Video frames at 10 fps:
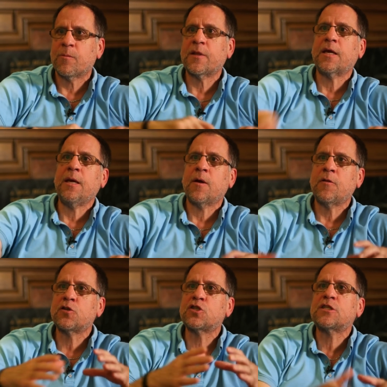but they keep,
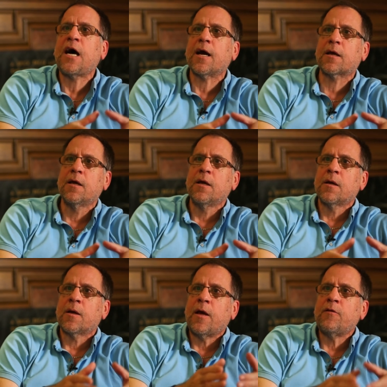and they're stuck.
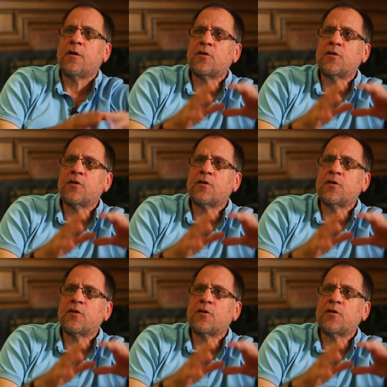And they,